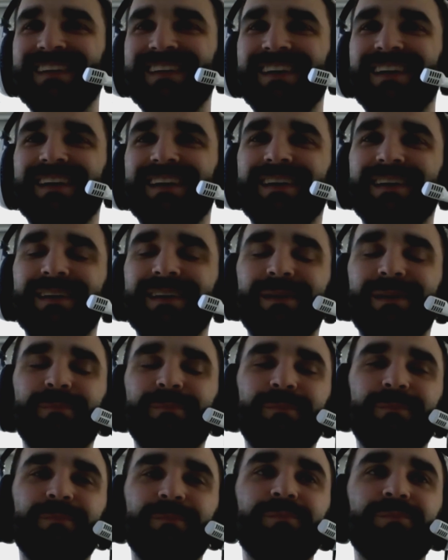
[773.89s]

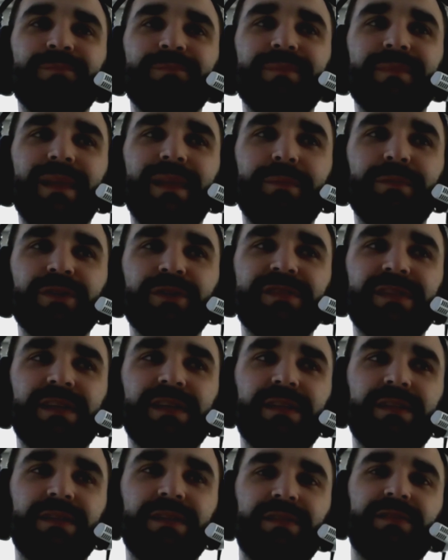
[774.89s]
I'm not saying
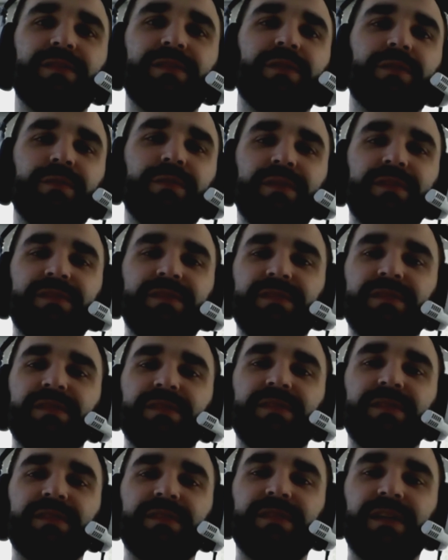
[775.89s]
that
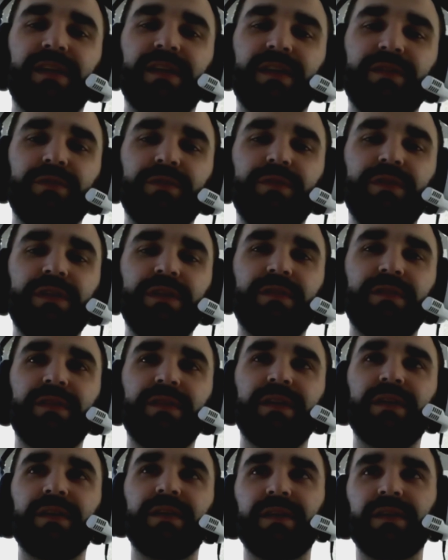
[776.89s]
it's like a unique
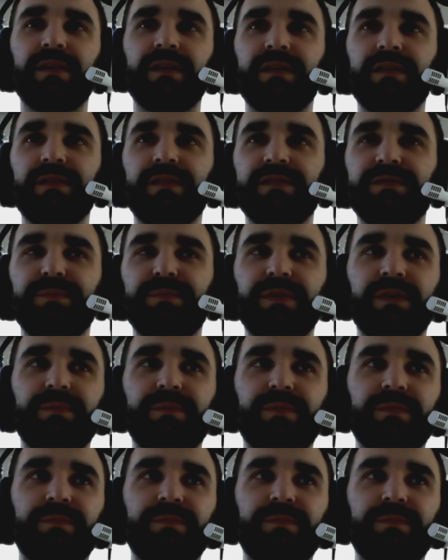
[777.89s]
thing in the Spring